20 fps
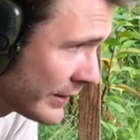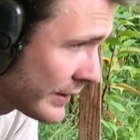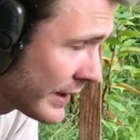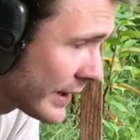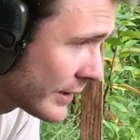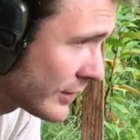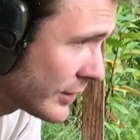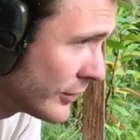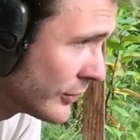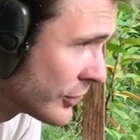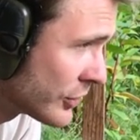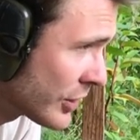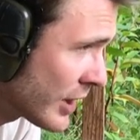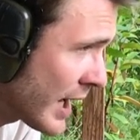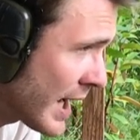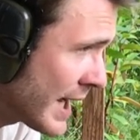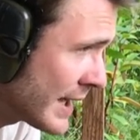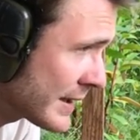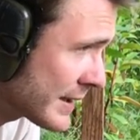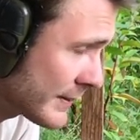take 2
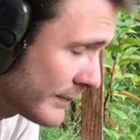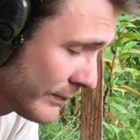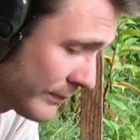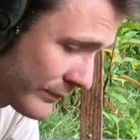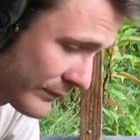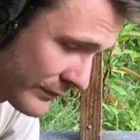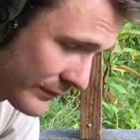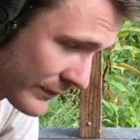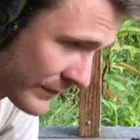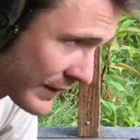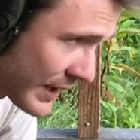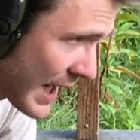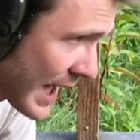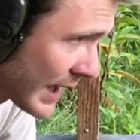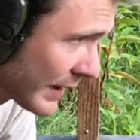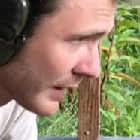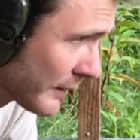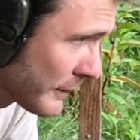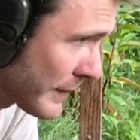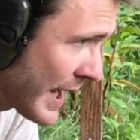shots, and
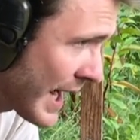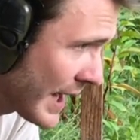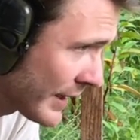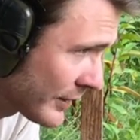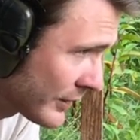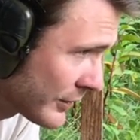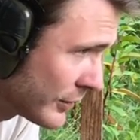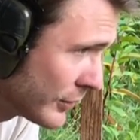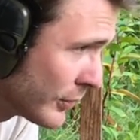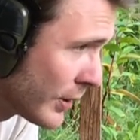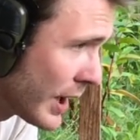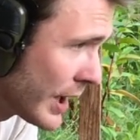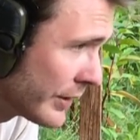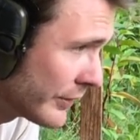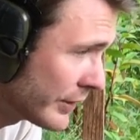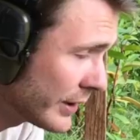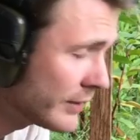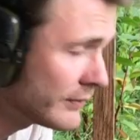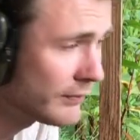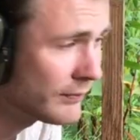dial it back to
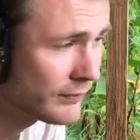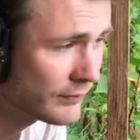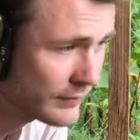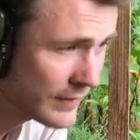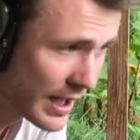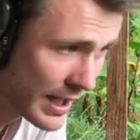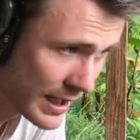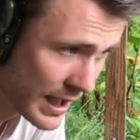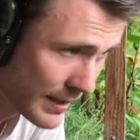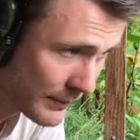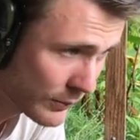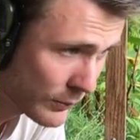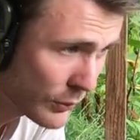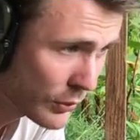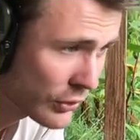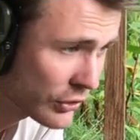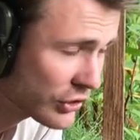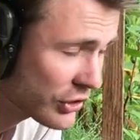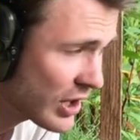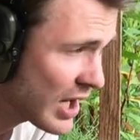200, take a couple
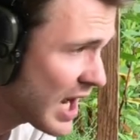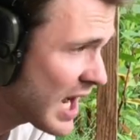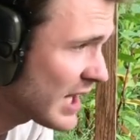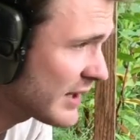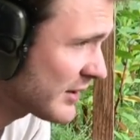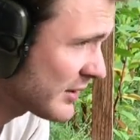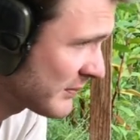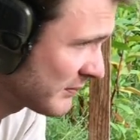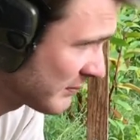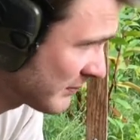more shots,